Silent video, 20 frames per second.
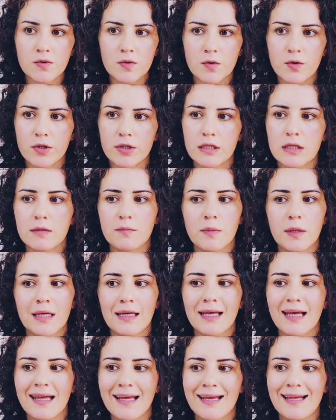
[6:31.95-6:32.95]
or
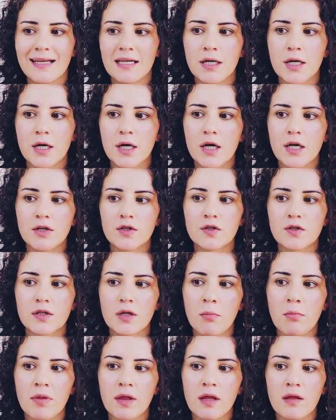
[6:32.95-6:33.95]
dipping in
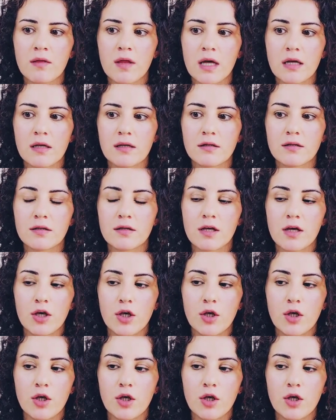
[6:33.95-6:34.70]
something that